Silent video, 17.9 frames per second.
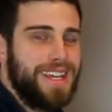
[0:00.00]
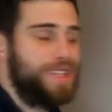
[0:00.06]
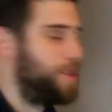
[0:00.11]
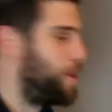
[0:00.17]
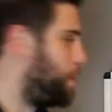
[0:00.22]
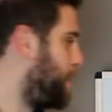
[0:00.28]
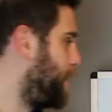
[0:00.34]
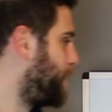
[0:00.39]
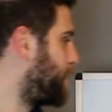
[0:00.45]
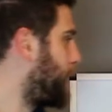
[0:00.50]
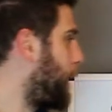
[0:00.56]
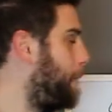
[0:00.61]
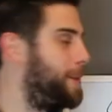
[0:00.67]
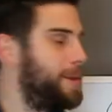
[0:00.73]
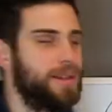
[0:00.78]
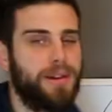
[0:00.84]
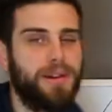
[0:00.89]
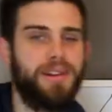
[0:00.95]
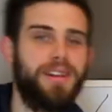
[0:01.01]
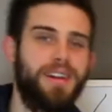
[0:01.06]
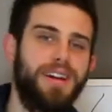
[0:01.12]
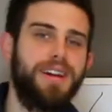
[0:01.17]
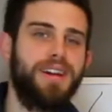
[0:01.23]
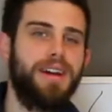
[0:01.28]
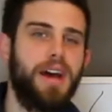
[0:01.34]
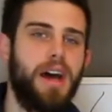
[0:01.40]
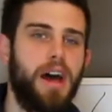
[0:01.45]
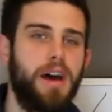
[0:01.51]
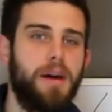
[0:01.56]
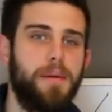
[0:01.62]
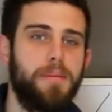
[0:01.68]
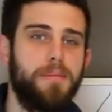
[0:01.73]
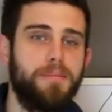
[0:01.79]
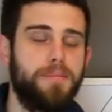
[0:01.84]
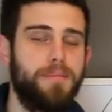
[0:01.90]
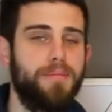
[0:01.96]
It's a middle capital.
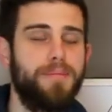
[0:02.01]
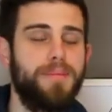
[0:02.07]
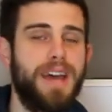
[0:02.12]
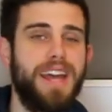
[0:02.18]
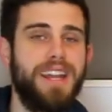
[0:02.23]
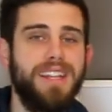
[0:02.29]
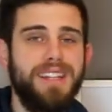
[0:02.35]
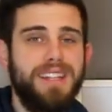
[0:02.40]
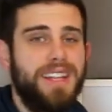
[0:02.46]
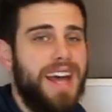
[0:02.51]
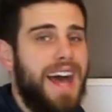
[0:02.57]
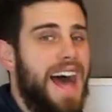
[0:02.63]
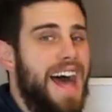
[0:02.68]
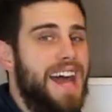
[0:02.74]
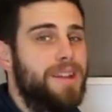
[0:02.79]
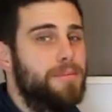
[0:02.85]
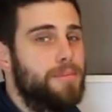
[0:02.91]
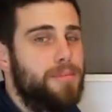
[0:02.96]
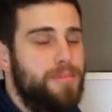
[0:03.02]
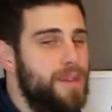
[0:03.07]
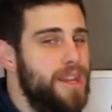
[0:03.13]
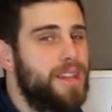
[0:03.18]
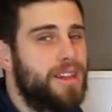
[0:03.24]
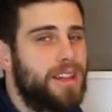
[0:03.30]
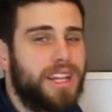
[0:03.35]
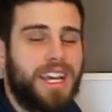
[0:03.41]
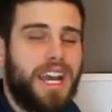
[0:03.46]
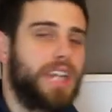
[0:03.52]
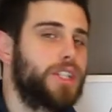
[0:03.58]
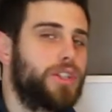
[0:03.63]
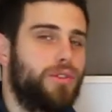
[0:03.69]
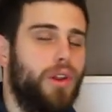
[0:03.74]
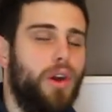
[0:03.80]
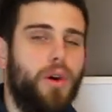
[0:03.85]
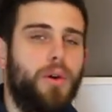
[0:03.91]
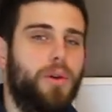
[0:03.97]
And add middle cash
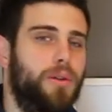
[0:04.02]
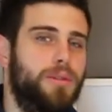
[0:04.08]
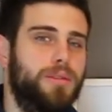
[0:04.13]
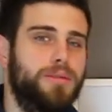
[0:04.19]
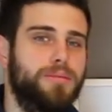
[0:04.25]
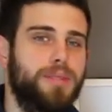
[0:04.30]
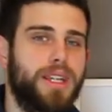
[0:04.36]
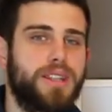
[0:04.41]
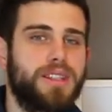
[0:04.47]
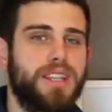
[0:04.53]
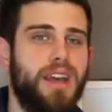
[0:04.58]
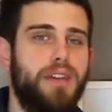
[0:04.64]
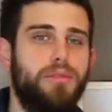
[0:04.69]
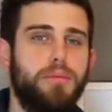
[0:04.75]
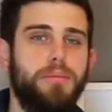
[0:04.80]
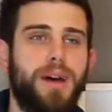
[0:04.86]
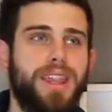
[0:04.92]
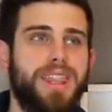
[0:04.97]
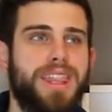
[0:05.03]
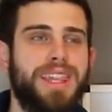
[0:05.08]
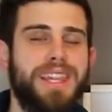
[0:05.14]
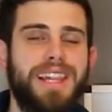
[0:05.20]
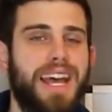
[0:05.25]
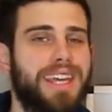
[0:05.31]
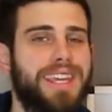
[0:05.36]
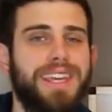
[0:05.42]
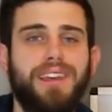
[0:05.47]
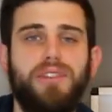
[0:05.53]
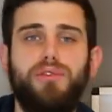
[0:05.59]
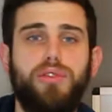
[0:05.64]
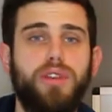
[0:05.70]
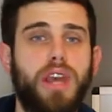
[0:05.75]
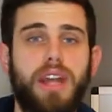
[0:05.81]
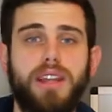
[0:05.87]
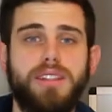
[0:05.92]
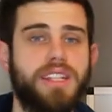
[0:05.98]
flow, because every month, like if
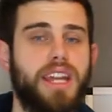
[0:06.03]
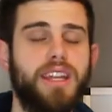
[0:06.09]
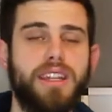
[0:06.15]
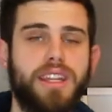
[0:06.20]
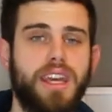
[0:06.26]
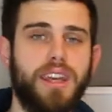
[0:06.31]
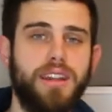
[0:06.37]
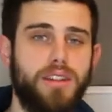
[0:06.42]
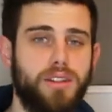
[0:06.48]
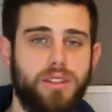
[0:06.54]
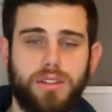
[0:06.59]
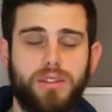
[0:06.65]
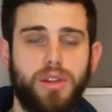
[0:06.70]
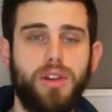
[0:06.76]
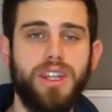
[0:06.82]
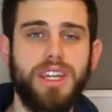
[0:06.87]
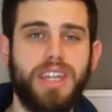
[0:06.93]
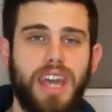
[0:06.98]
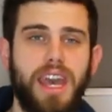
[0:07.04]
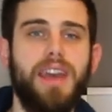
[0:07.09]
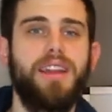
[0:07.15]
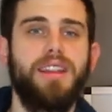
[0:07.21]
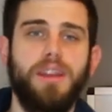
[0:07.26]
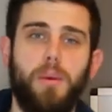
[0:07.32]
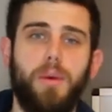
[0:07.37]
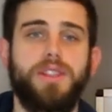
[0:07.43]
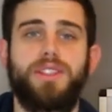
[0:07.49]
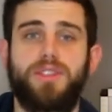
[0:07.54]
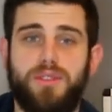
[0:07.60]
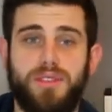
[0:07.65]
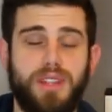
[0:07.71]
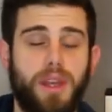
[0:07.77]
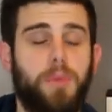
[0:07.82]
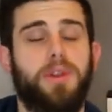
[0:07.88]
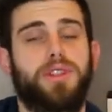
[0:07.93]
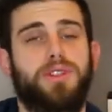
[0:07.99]
we had 10k, 30k,
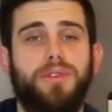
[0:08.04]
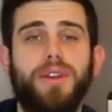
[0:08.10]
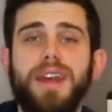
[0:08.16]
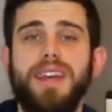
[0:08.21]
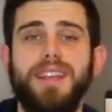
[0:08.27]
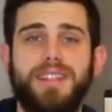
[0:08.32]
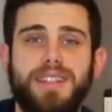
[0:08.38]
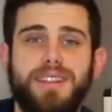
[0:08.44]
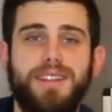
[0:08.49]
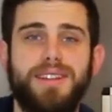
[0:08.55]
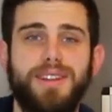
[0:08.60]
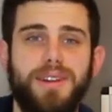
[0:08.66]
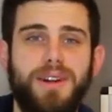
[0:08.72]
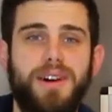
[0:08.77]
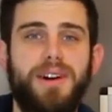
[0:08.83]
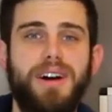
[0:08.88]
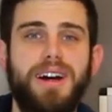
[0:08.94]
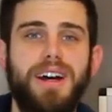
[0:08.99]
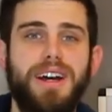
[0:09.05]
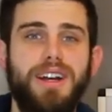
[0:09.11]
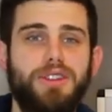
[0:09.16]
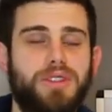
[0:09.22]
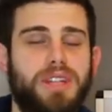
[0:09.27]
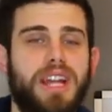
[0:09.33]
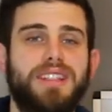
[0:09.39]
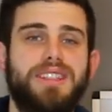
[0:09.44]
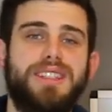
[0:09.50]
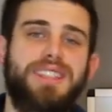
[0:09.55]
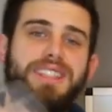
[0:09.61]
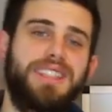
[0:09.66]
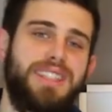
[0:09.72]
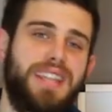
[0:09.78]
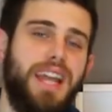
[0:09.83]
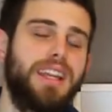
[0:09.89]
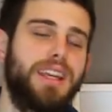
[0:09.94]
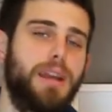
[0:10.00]
that was great, you know. So that's
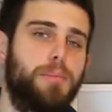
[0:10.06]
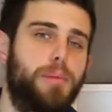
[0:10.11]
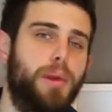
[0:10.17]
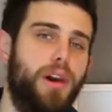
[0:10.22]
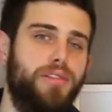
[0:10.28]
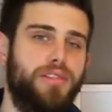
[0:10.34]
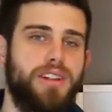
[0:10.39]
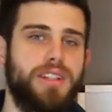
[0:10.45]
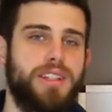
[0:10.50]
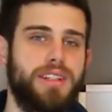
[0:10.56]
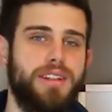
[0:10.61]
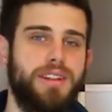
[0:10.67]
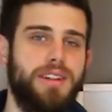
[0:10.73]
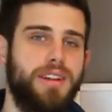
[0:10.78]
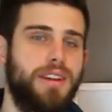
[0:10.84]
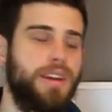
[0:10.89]
10k profit.